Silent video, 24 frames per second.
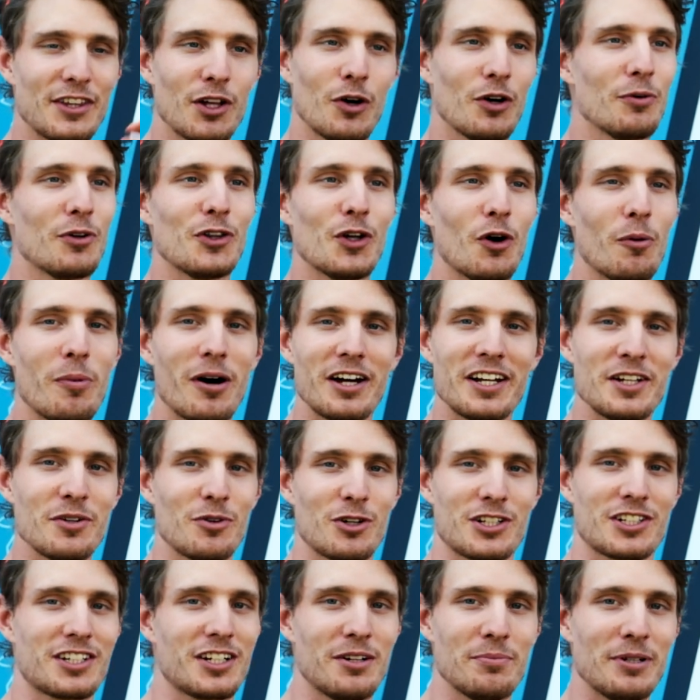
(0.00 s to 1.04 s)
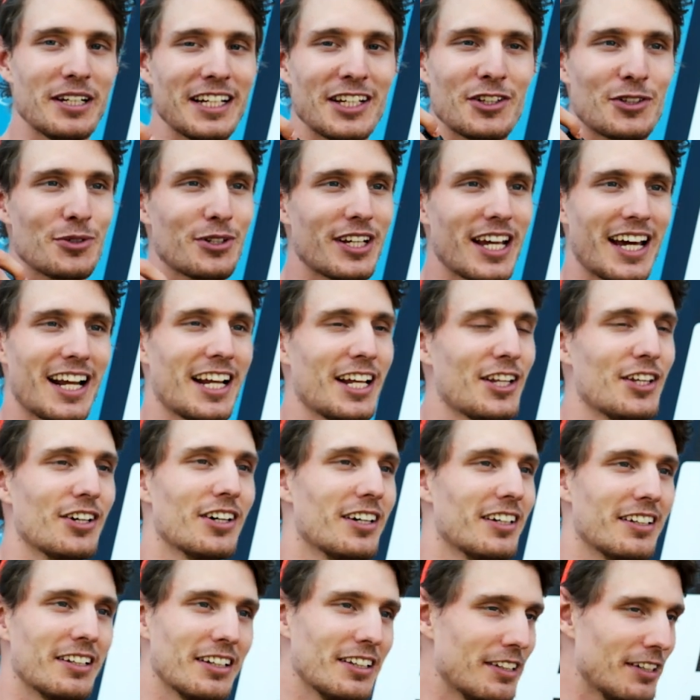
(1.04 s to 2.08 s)
Nobody was coming into
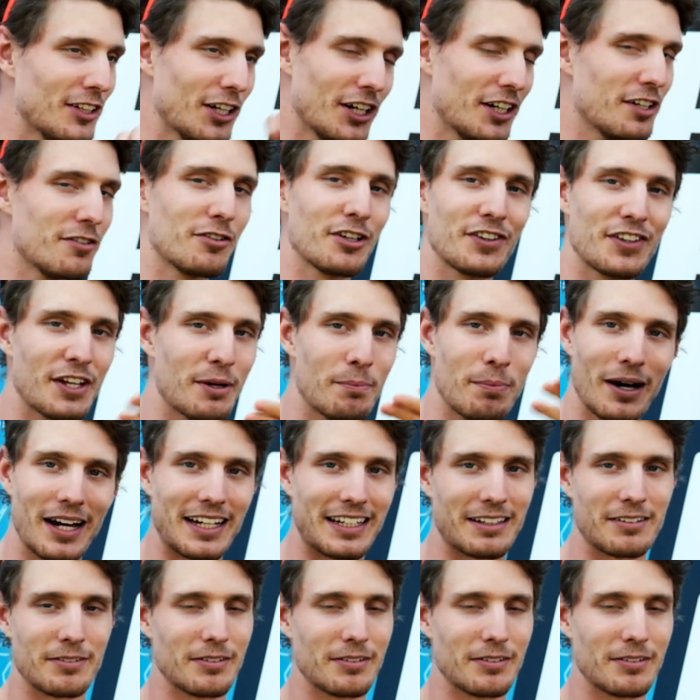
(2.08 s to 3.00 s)
Canada, not even the bike.